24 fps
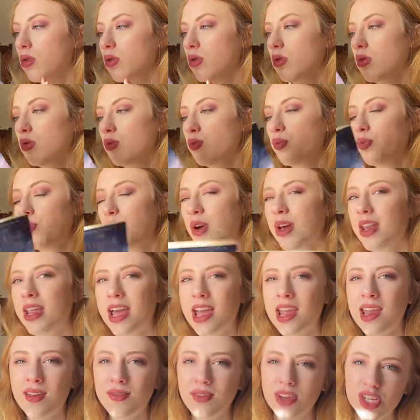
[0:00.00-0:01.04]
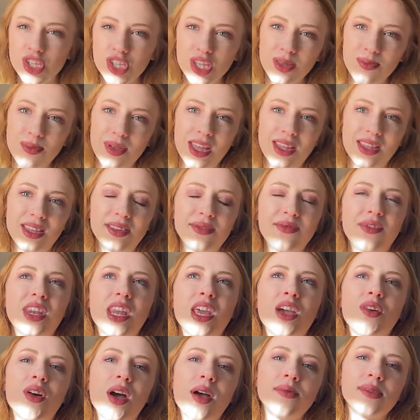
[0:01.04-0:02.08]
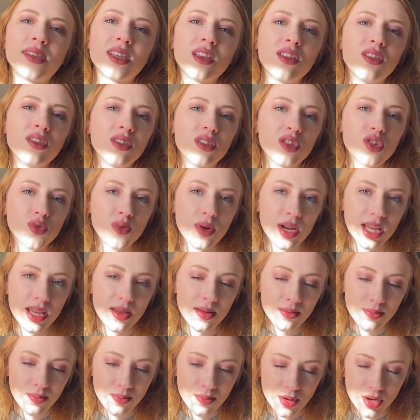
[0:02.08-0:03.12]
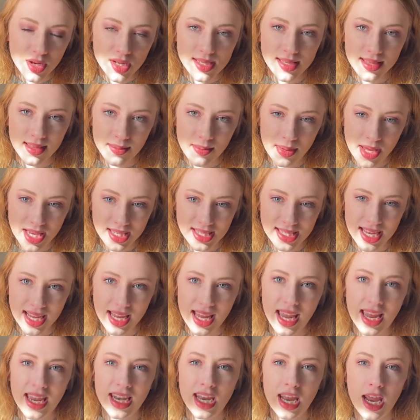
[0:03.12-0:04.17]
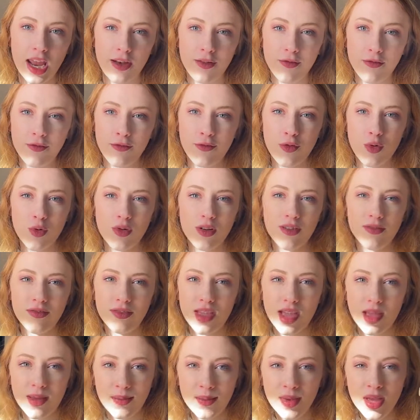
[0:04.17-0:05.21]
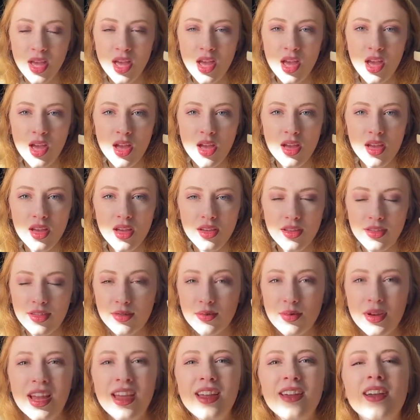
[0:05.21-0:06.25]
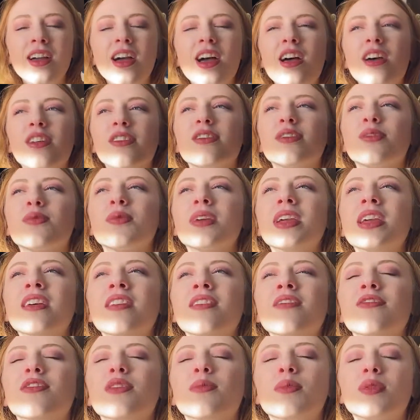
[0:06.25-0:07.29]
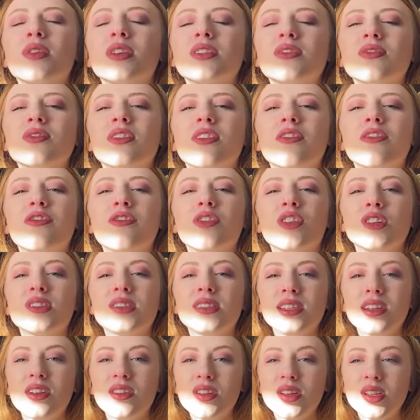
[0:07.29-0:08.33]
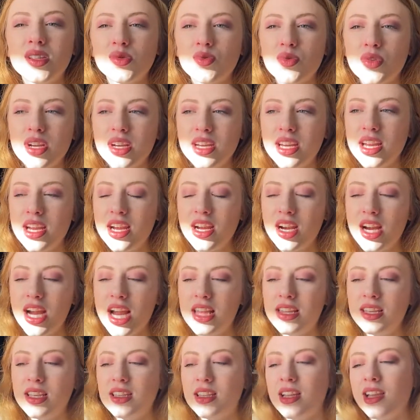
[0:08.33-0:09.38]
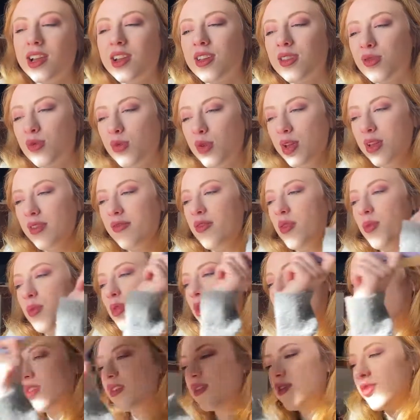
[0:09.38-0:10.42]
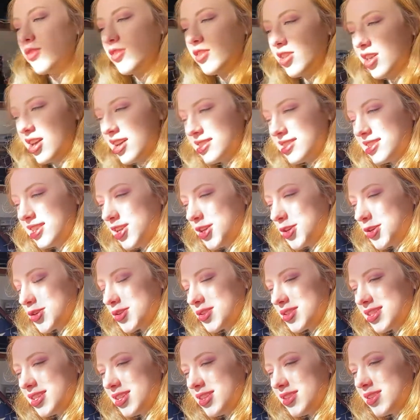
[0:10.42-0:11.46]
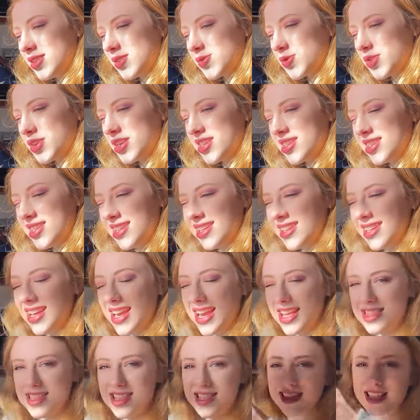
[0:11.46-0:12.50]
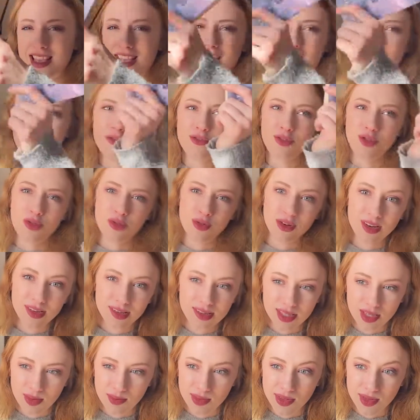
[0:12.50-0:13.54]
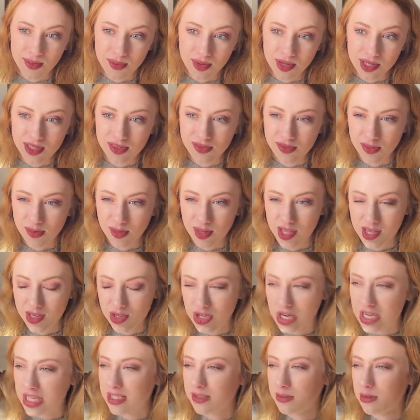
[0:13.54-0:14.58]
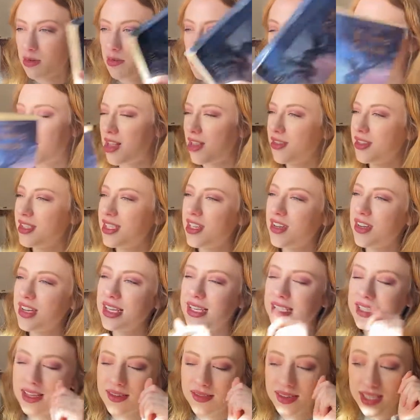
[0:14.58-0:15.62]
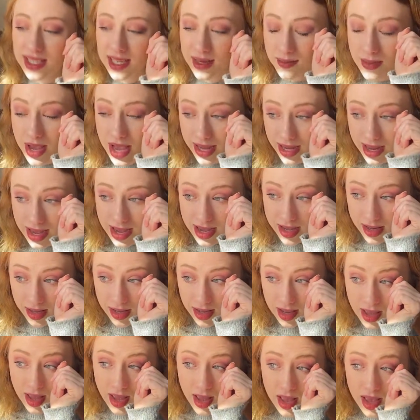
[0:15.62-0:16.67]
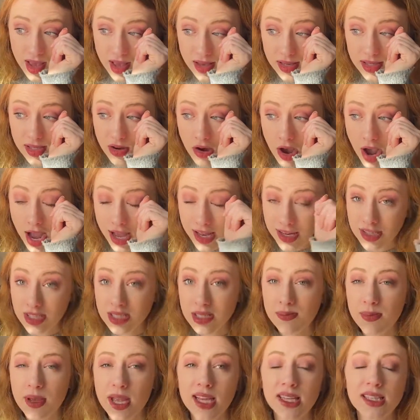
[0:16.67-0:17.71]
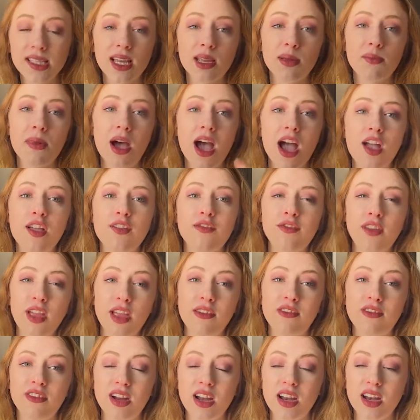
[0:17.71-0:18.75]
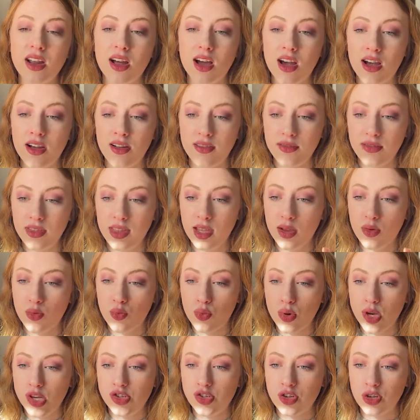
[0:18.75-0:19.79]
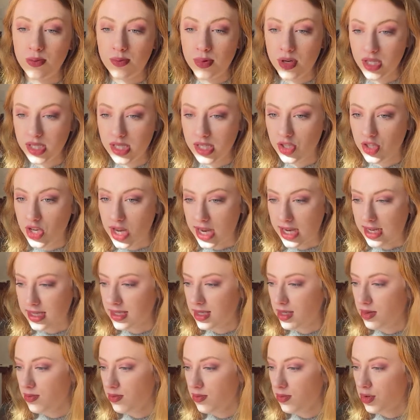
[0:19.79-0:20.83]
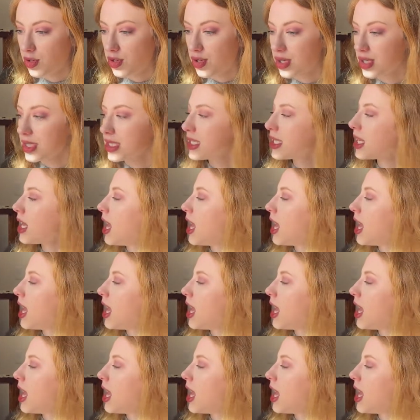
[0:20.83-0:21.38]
When I originally planned this video, I was going to do the 20 books of the decade, and 4 of them, three of the books from the first series were in here, and then like 3 of the books from the Last Hero series were in here, and then like of course some of the books from the Trials of Apollo series, and I was like, my god. So I just picked like my favorite of the original Percy Jackson books,